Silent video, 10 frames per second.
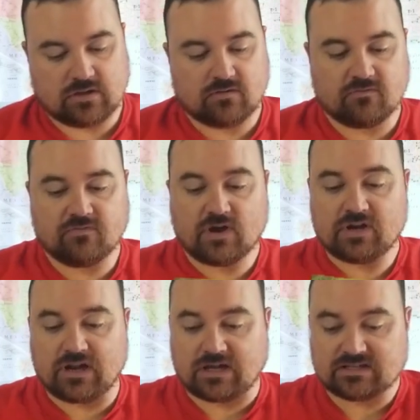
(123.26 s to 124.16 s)
very
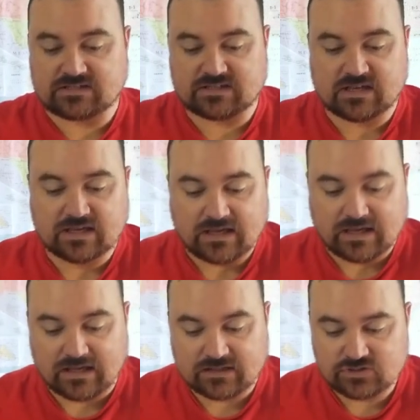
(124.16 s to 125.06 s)
nice
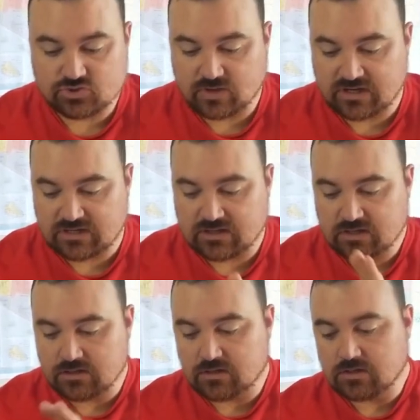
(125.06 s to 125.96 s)
illustrated
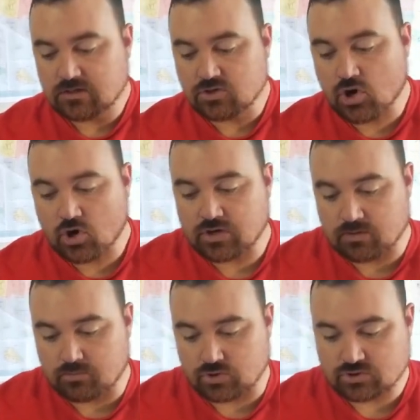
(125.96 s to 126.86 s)

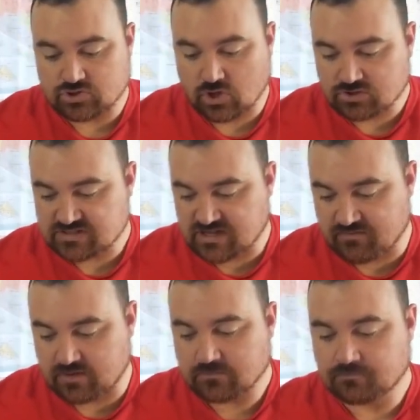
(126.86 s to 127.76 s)
Narnia books, all
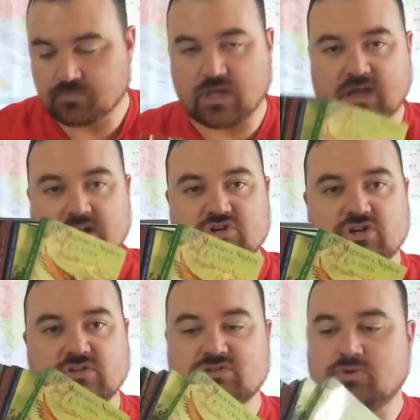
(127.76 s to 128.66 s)
seven. I kind of
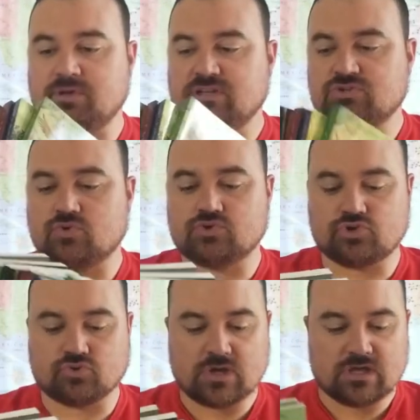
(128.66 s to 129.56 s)
shared this on my Discord
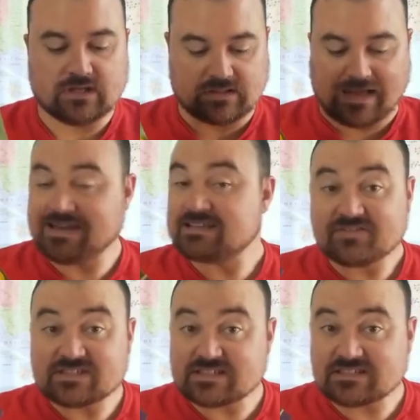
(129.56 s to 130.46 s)
too.
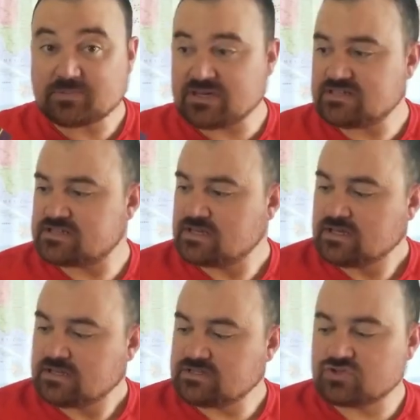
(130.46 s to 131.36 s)
97 cents a piece.
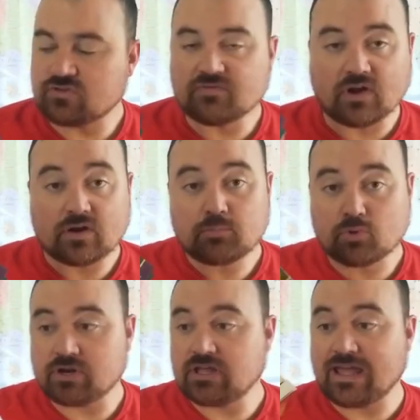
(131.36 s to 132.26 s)
These are the very
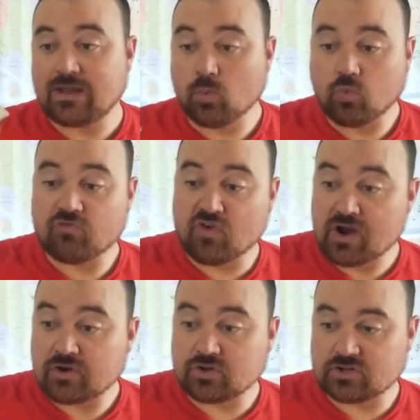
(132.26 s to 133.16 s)
pretty, in
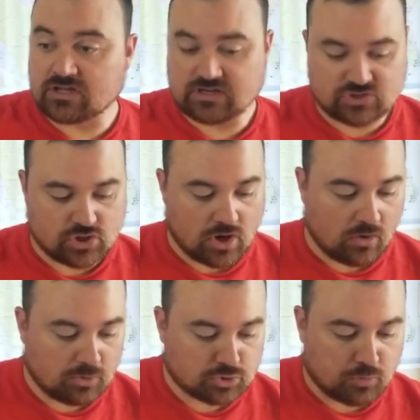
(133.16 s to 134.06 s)
very good condition,
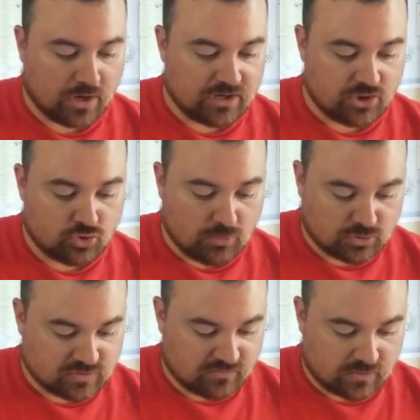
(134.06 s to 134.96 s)
almost brand new,
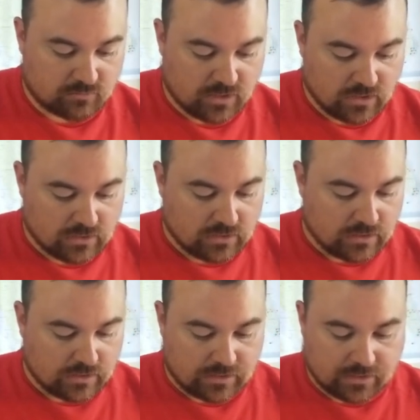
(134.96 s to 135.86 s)
most of
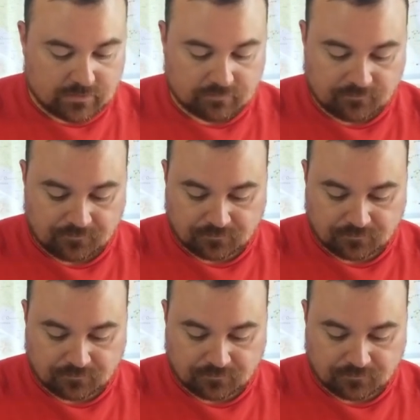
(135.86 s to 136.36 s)
them.